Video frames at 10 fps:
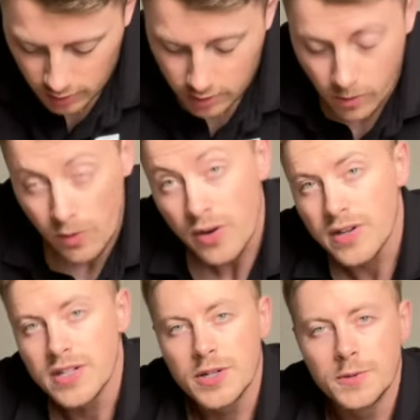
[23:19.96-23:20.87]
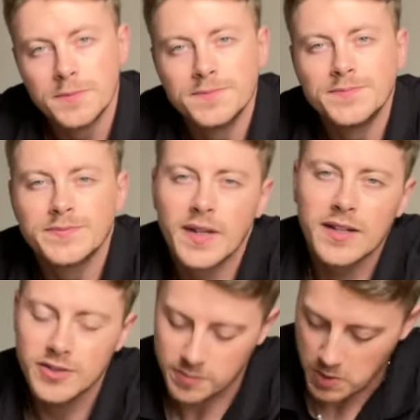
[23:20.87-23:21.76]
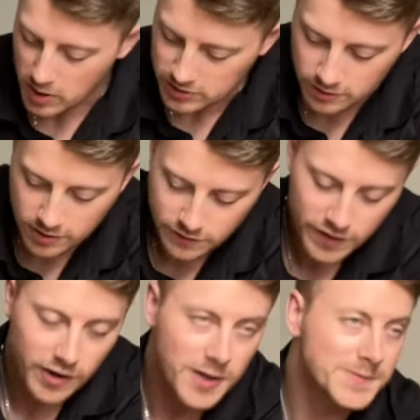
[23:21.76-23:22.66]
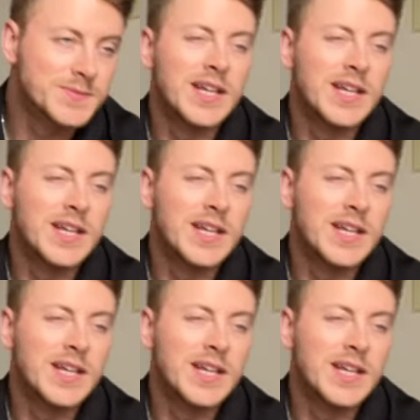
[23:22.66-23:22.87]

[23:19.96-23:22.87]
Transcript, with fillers: quarter to two. That took me way too long to figure out.